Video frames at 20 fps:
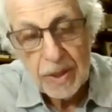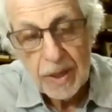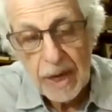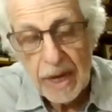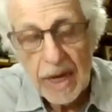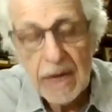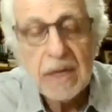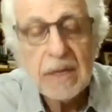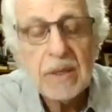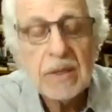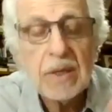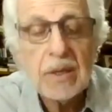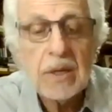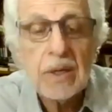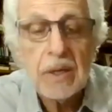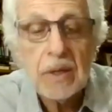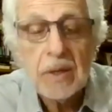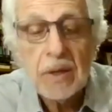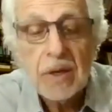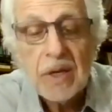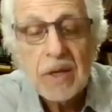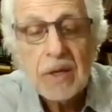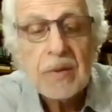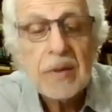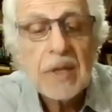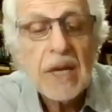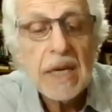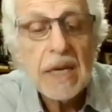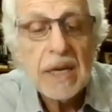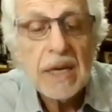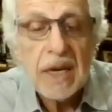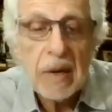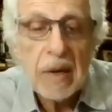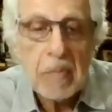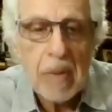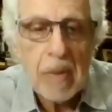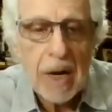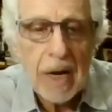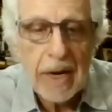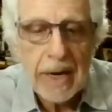and the thinking
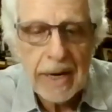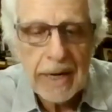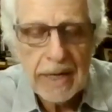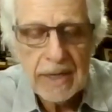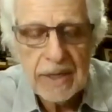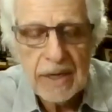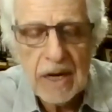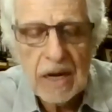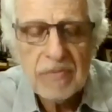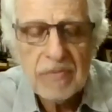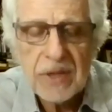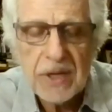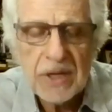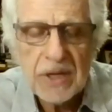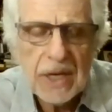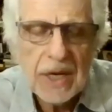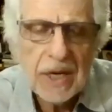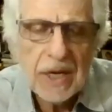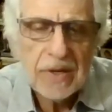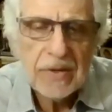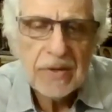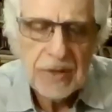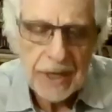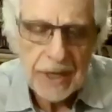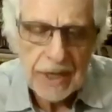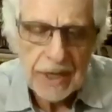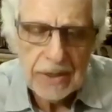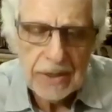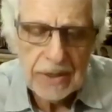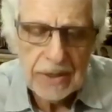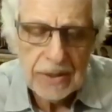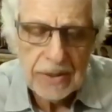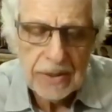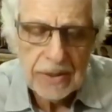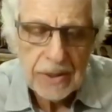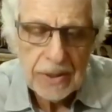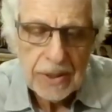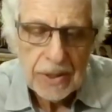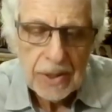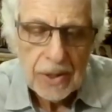mind of the caretaker,
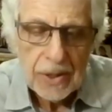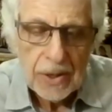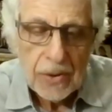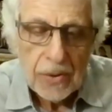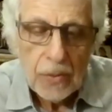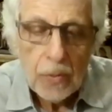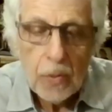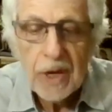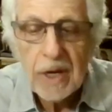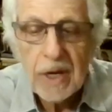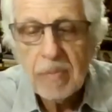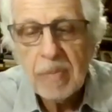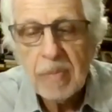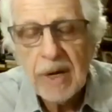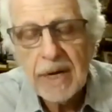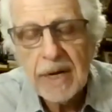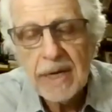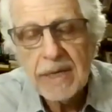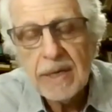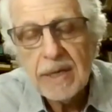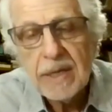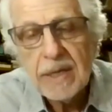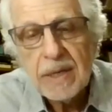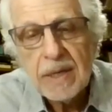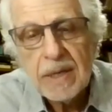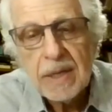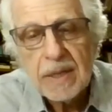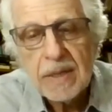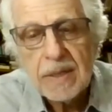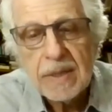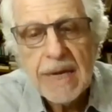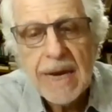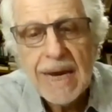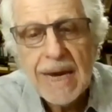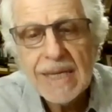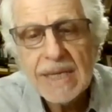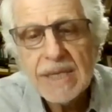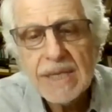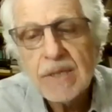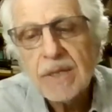whereby
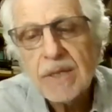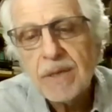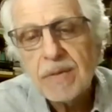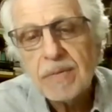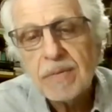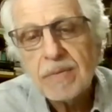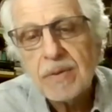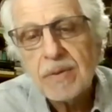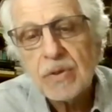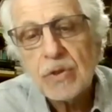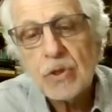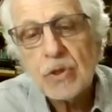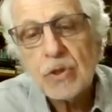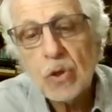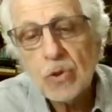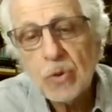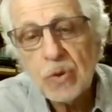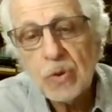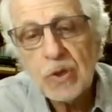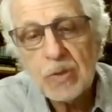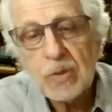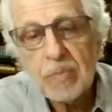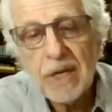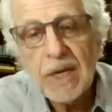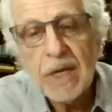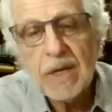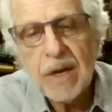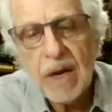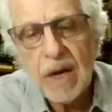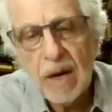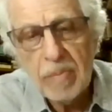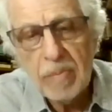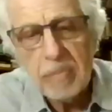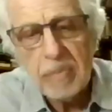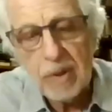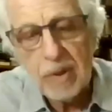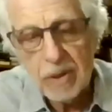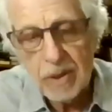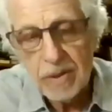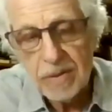that, so to speak,
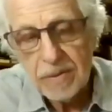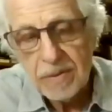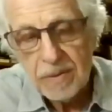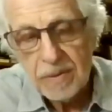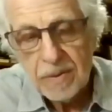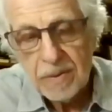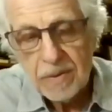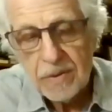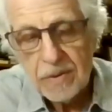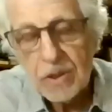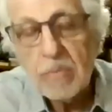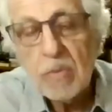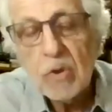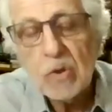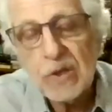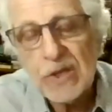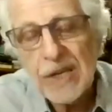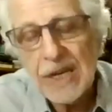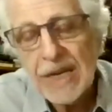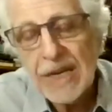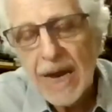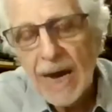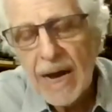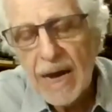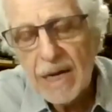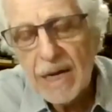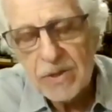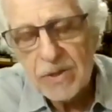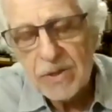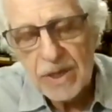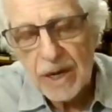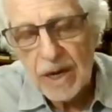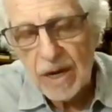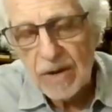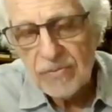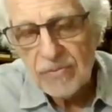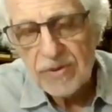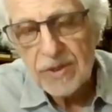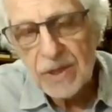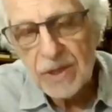couple the musicality
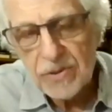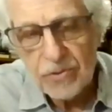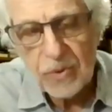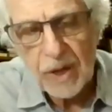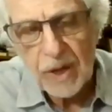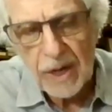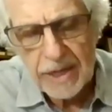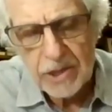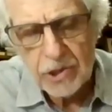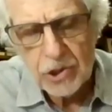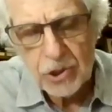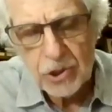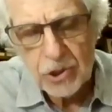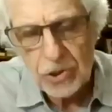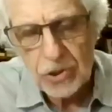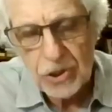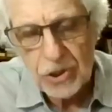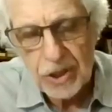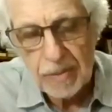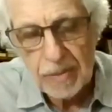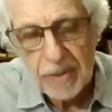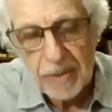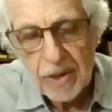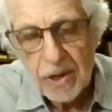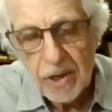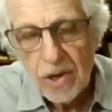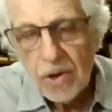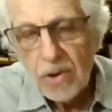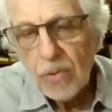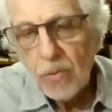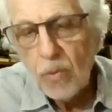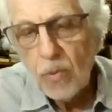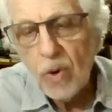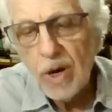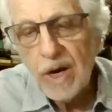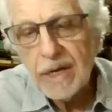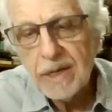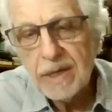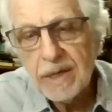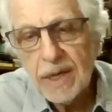of that relationship.
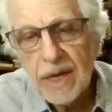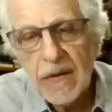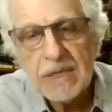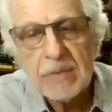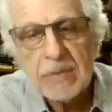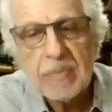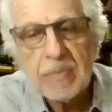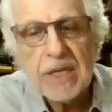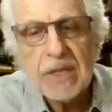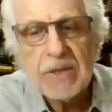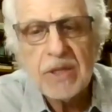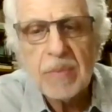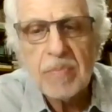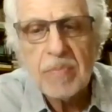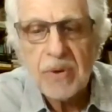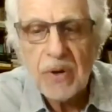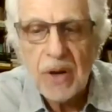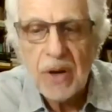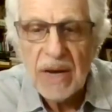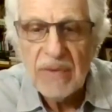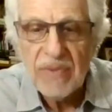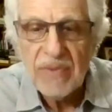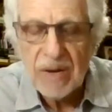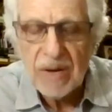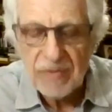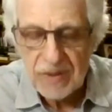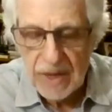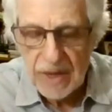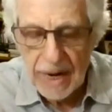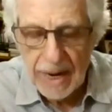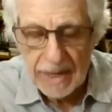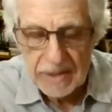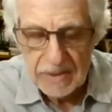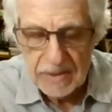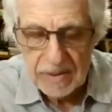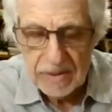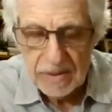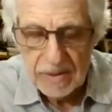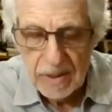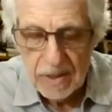One has been deprived of
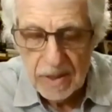that.